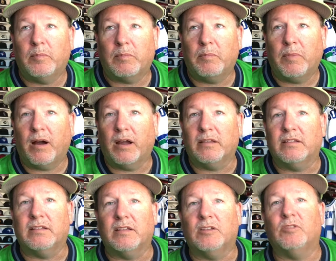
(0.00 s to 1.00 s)
behind the
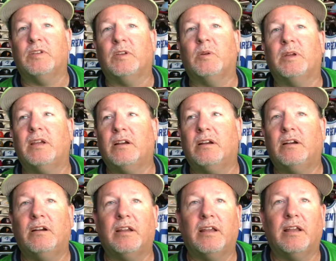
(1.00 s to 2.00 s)
scenes view here,
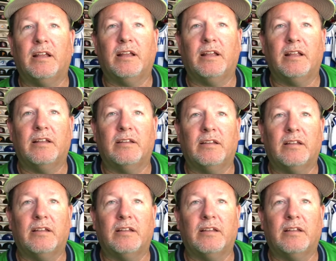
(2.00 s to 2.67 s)
and